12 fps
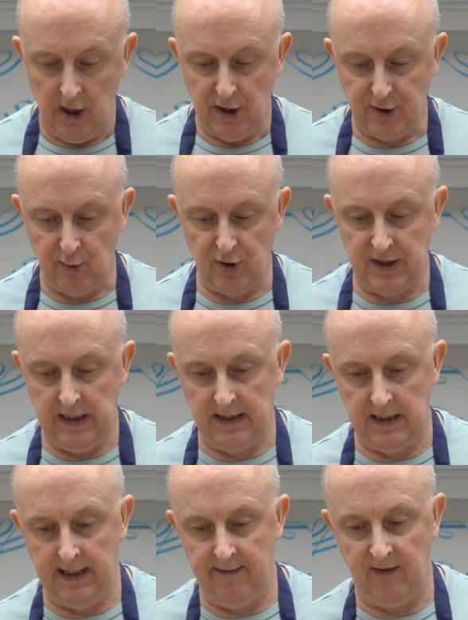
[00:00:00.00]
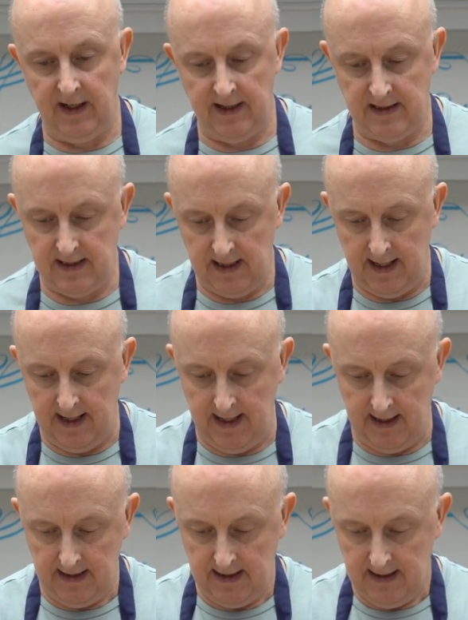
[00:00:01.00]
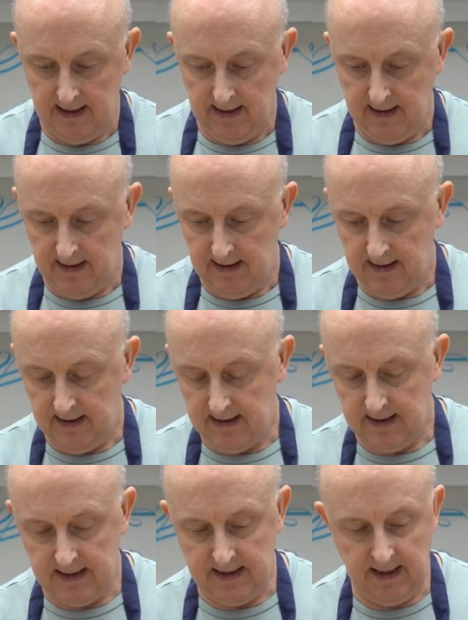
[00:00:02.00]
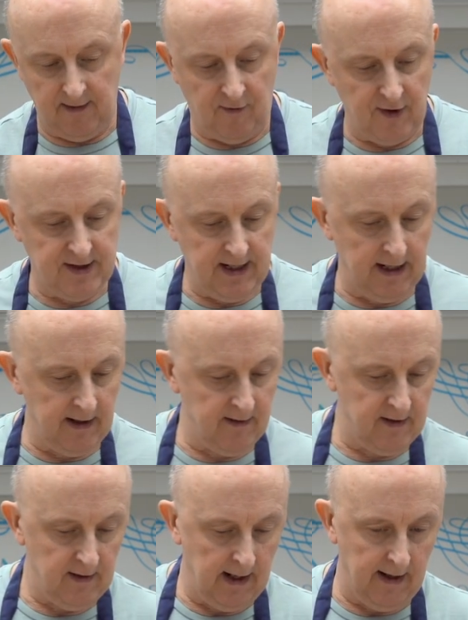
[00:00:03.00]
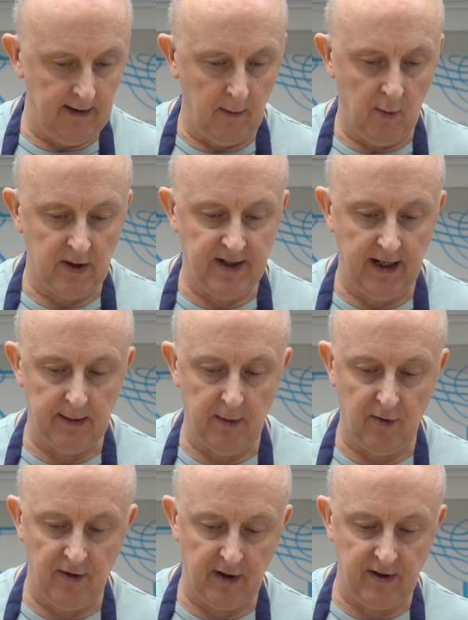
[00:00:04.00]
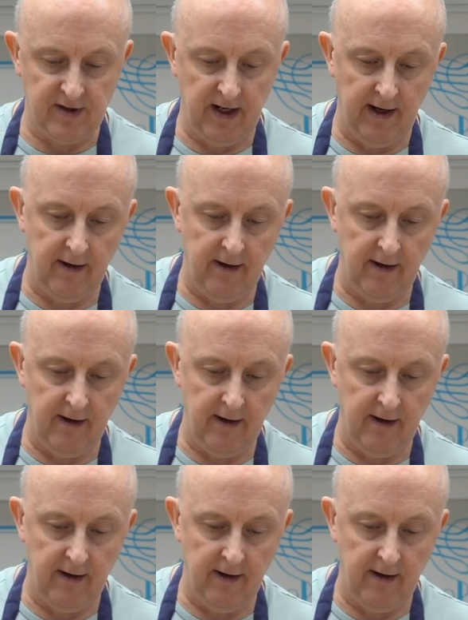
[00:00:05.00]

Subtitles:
So we just need to leave these sit for a second, and then we'll take them out of the container.